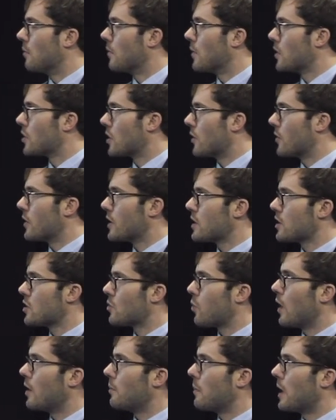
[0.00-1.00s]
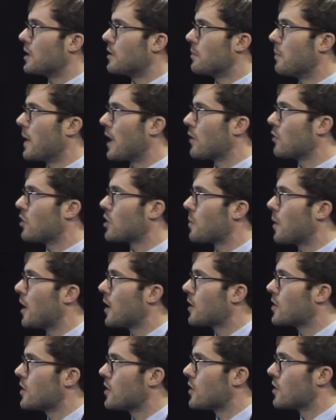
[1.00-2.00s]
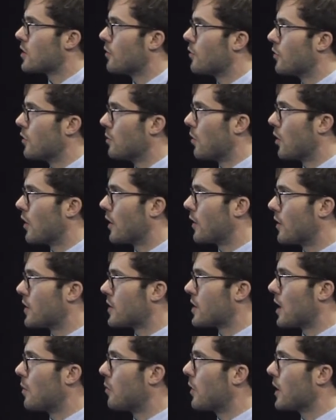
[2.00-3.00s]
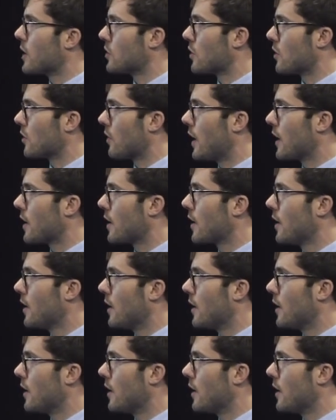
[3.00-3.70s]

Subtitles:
So this is what my demand responses to foodborne illness outbreaks look like.